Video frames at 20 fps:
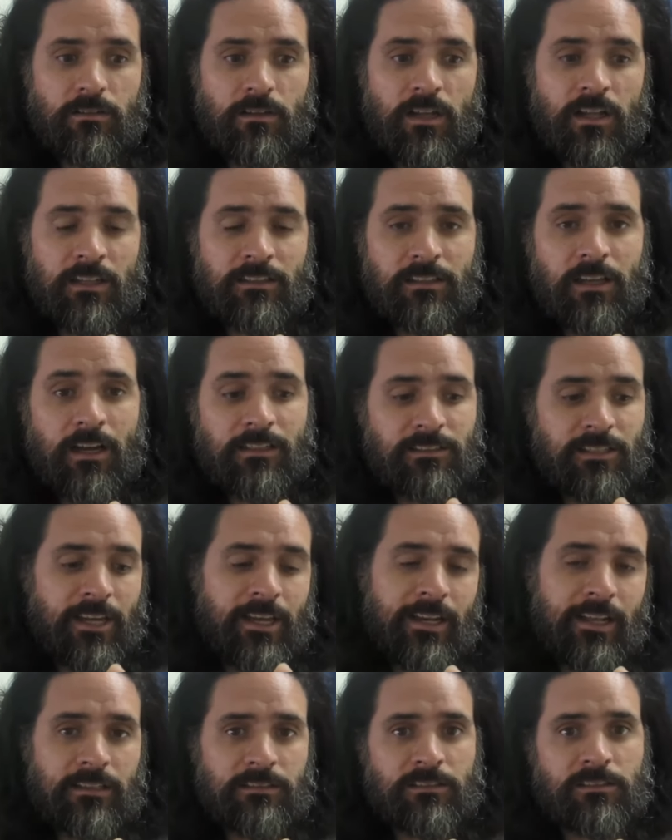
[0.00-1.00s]
I
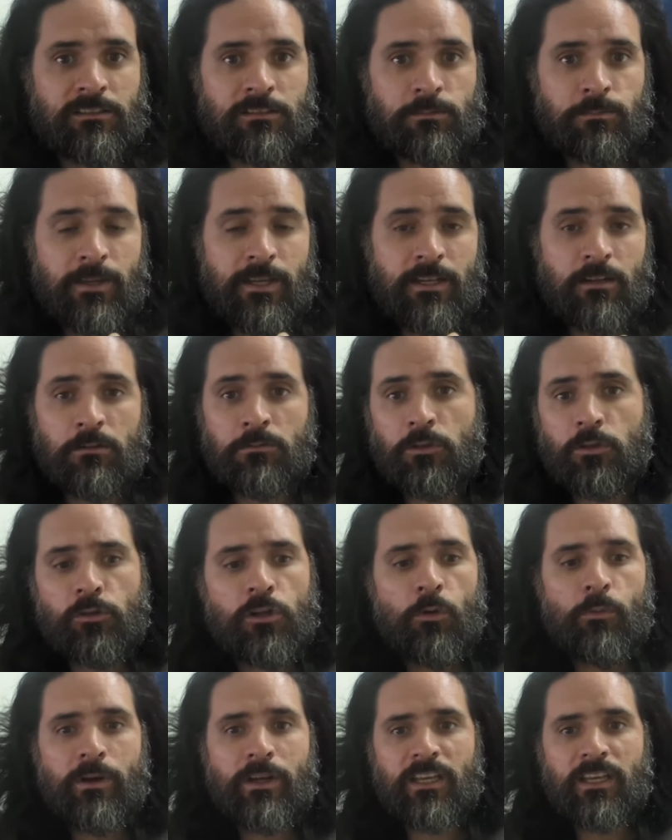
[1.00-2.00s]
10x the speed.
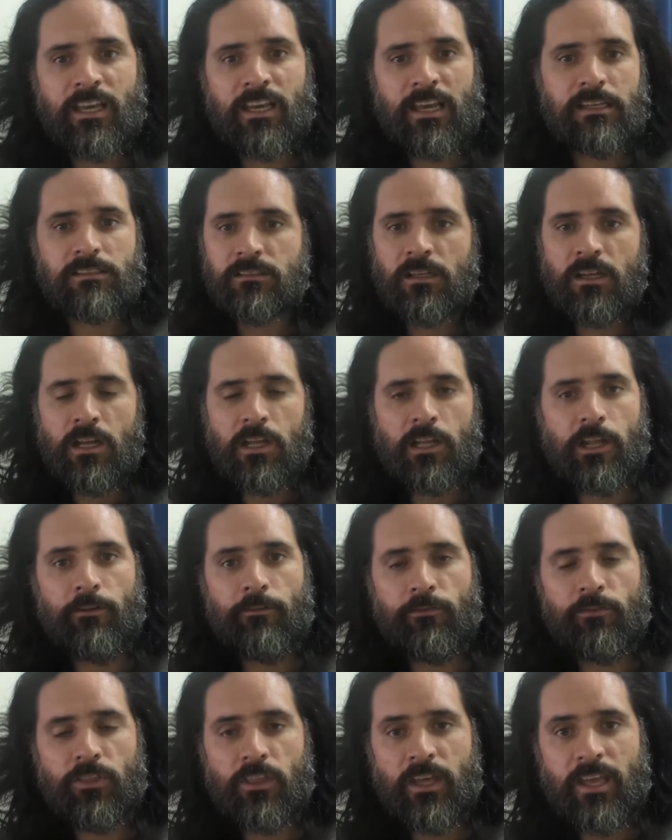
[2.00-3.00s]
No one cares
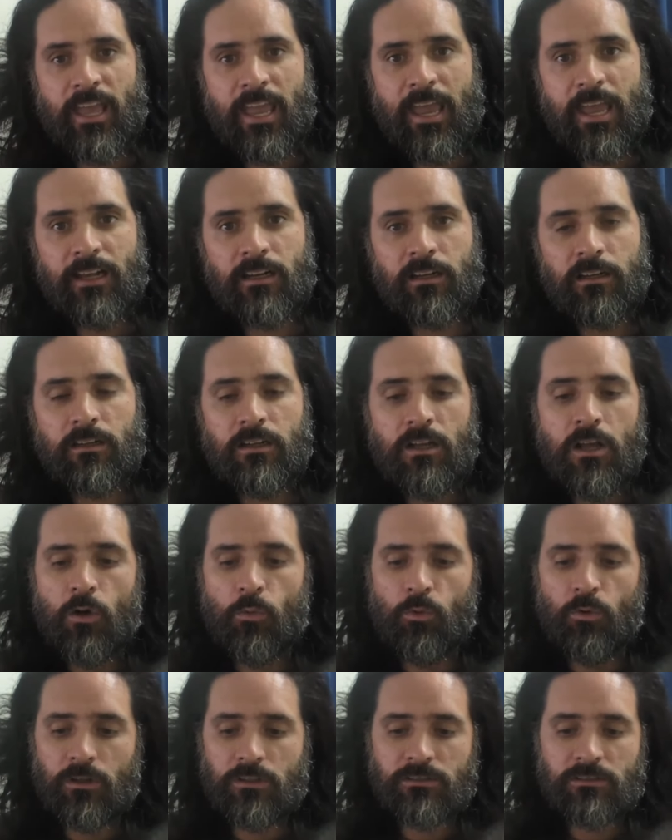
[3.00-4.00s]
if the header
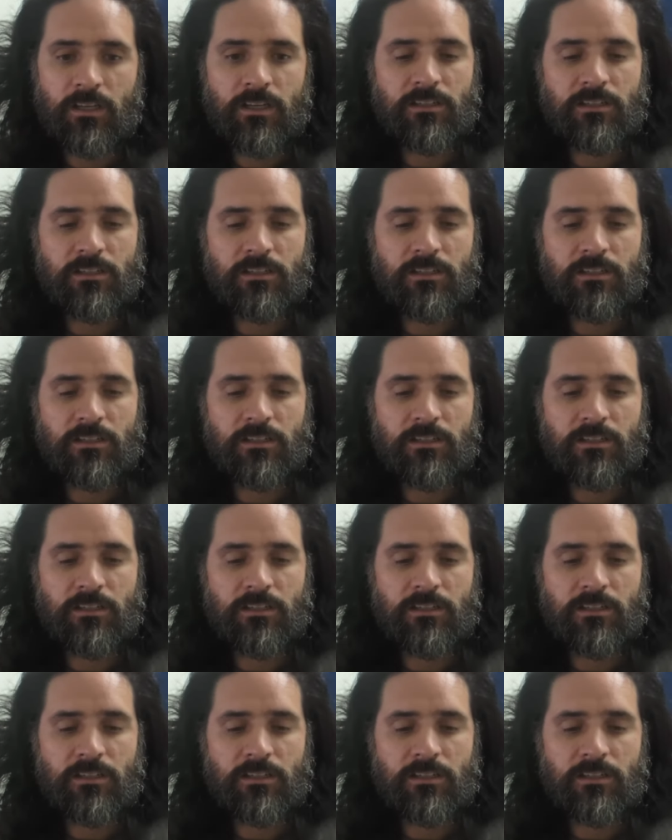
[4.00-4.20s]
was,